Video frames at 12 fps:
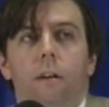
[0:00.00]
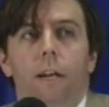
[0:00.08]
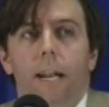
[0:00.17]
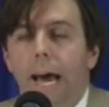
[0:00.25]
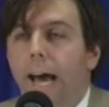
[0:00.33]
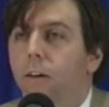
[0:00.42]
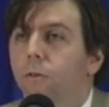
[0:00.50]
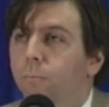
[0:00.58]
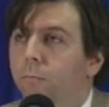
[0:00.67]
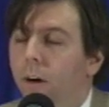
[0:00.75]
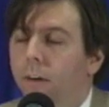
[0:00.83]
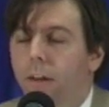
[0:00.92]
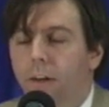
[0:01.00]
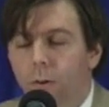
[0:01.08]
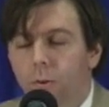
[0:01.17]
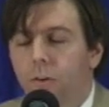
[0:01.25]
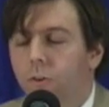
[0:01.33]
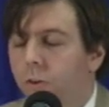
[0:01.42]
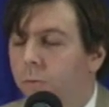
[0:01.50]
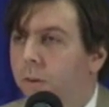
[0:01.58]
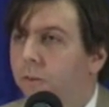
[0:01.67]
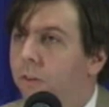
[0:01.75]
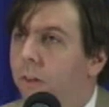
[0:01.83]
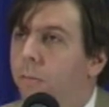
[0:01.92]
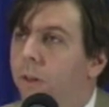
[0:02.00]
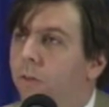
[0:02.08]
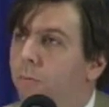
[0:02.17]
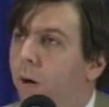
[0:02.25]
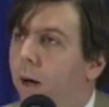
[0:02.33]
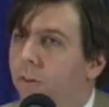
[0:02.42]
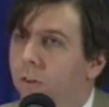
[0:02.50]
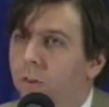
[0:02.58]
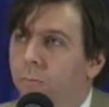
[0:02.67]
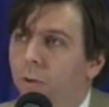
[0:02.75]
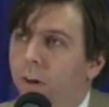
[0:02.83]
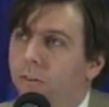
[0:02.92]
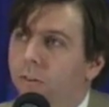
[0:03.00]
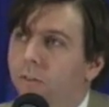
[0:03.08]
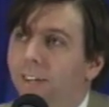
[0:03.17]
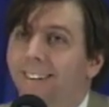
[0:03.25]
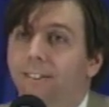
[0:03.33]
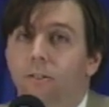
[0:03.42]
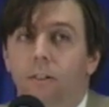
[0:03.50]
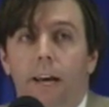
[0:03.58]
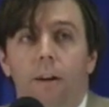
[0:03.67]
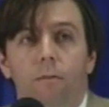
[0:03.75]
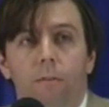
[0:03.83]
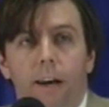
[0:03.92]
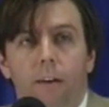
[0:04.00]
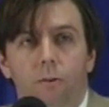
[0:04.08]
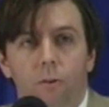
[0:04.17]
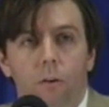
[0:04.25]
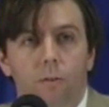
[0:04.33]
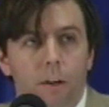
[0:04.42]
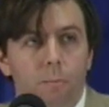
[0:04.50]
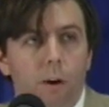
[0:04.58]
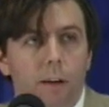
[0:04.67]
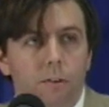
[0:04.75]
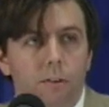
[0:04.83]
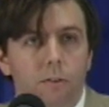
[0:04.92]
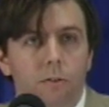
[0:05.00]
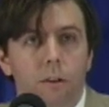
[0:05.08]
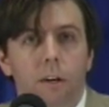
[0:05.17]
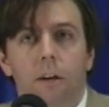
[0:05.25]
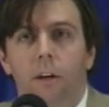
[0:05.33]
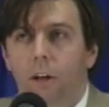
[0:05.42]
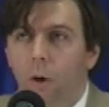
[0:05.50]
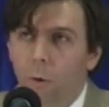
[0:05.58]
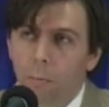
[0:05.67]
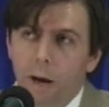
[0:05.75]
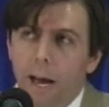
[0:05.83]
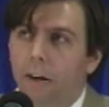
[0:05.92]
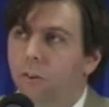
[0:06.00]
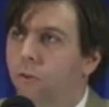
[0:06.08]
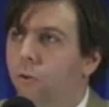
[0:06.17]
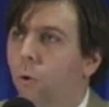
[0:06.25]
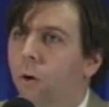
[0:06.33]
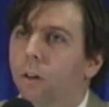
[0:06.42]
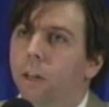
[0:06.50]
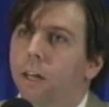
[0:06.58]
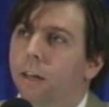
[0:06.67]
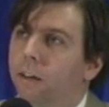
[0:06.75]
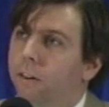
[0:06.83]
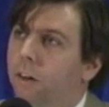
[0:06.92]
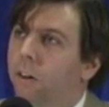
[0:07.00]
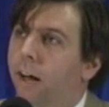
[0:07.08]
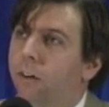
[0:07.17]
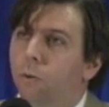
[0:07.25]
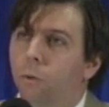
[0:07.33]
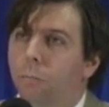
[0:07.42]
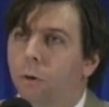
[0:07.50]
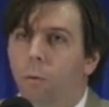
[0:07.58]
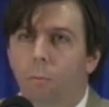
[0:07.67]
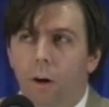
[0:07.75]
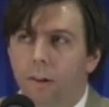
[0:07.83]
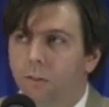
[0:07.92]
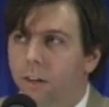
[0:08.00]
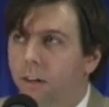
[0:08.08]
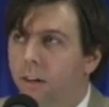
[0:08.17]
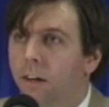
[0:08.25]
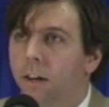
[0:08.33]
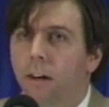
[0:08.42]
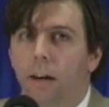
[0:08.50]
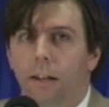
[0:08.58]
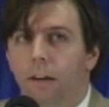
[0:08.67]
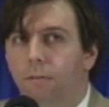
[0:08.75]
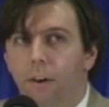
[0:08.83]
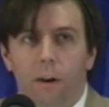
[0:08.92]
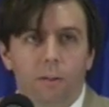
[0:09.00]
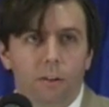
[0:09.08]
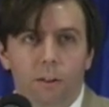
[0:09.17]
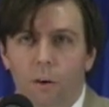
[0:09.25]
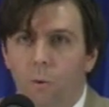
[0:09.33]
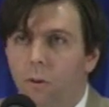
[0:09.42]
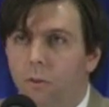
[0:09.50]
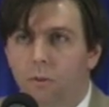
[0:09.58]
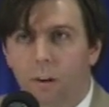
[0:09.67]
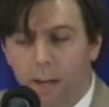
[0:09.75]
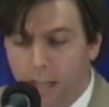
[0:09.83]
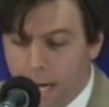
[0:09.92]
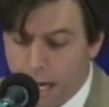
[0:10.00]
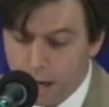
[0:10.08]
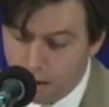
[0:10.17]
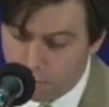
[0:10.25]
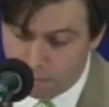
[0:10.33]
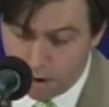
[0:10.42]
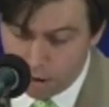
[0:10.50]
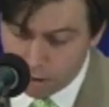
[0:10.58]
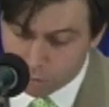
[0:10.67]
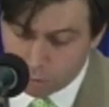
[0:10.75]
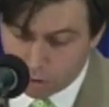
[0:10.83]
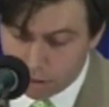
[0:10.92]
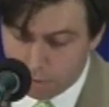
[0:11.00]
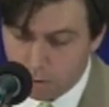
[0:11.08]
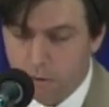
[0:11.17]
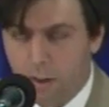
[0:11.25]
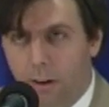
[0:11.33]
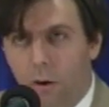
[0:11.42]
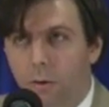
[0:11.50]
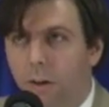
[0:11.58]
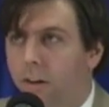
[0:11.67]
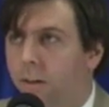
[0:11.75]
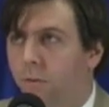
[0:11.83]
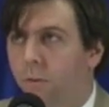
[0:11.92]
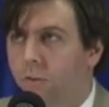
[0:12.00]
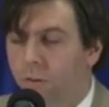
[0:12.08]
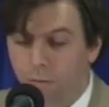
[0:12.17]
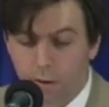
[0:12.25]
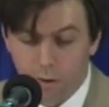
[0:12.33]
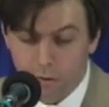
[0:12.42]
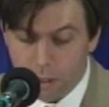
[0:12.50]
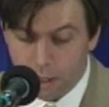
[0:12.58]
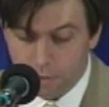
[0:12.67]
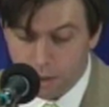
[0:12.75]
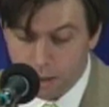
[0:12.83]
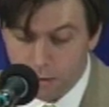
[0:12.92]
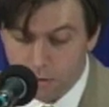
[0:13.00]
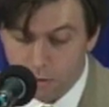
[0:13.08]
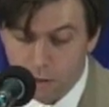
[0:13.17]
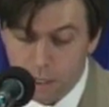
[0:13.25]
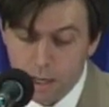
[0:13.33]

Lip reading: CME spot cheese prices instead of NAS survey prices, going back historically into the Class 3 milk pricing, and they found that there was, again, a very small difference. They called it a difference of little significance.